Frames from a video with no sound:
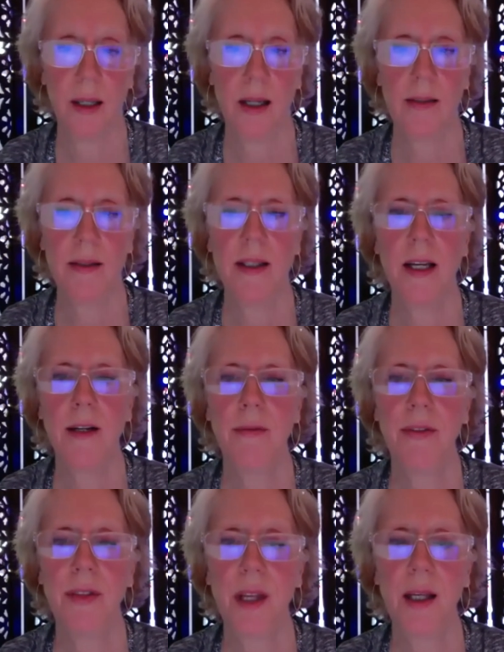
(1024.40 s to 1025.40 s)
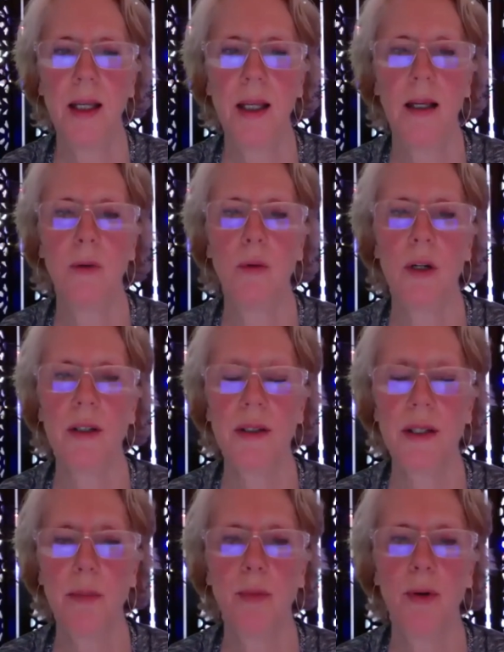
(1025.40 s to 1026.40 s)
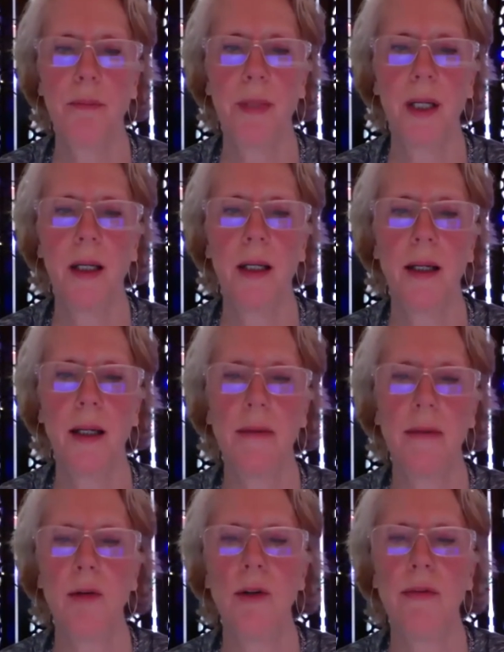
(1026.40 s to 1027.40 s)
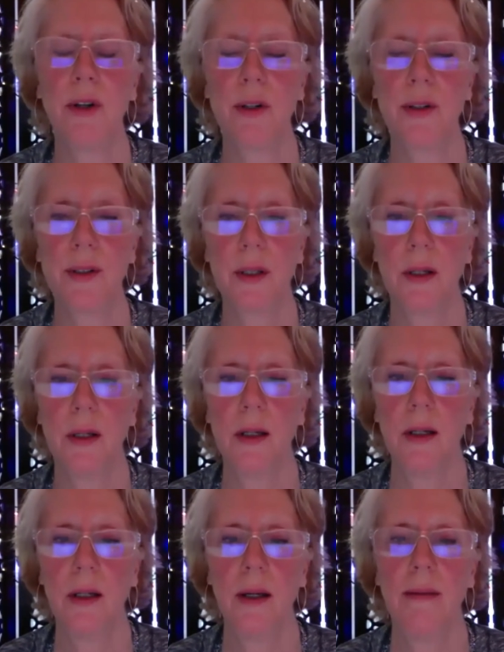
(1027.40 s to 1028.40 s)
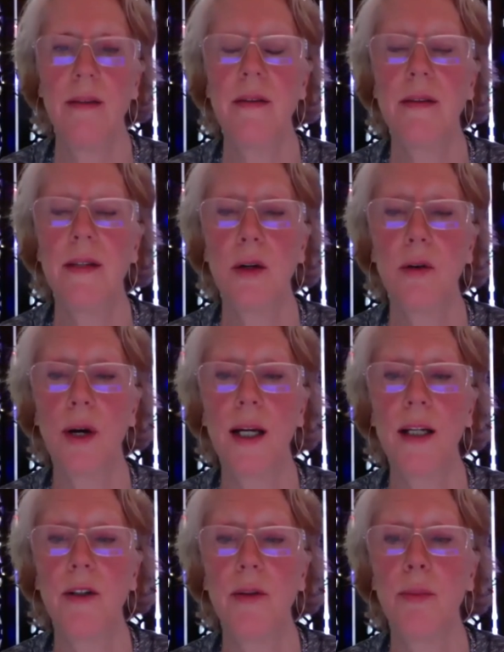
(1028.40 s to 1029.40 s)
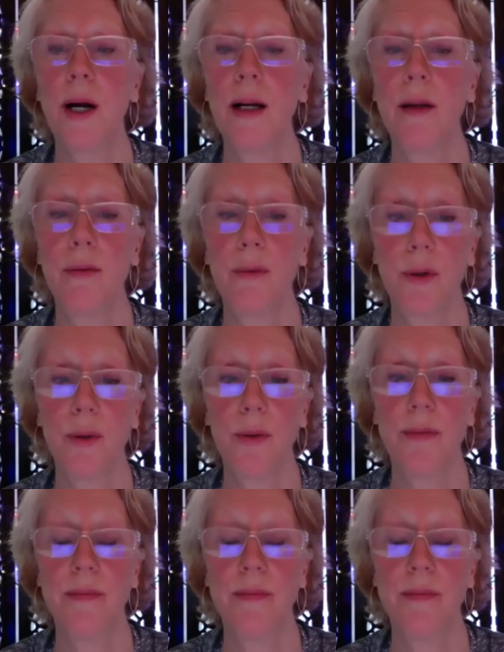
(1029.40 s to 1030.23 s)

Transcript: instead of thinking that we're a separate being in the universe, this is a great breakthrough.